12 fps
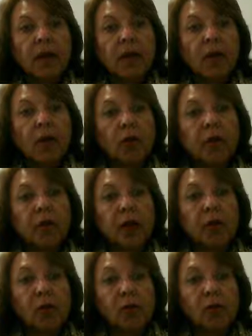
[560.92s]
Notice
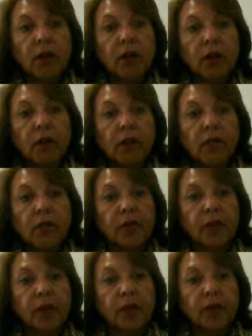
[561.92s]
I've only used the
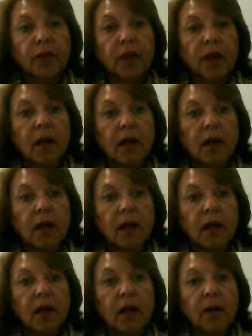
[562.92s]
first
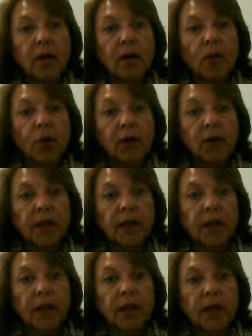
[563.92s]
word
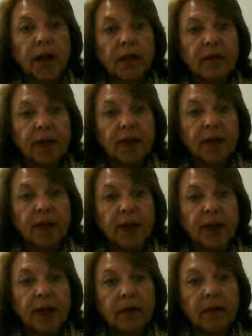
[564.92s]
has an
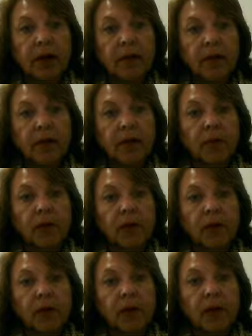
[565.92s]
uppercase letter. The
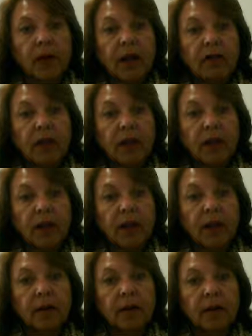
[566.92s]
rest of these have
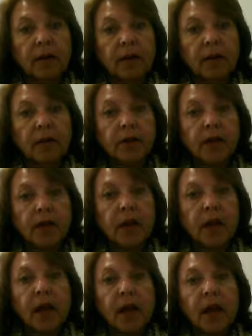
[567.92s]
lowercase letters.
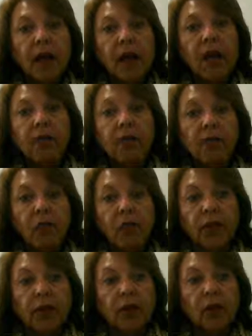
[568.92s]
It's the
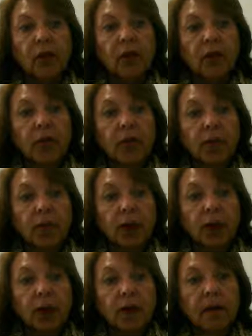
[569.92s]
4th edition of the
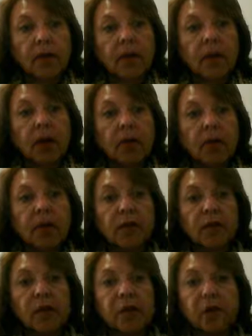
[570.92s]
book. It was
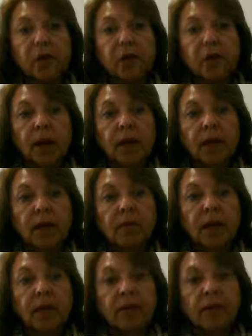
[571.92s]
published in Boston,
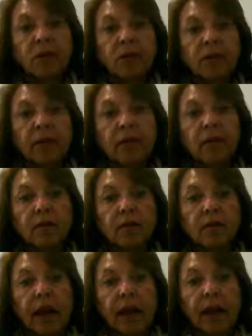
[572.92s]
Massachusetts
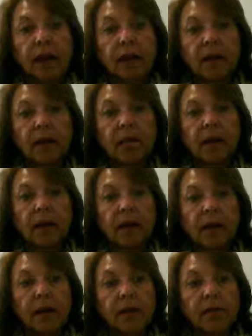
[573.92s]
by Allen and
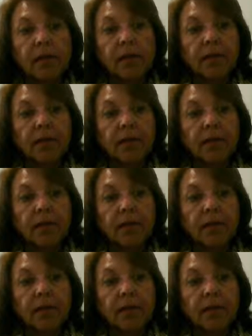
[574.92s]
Bacon.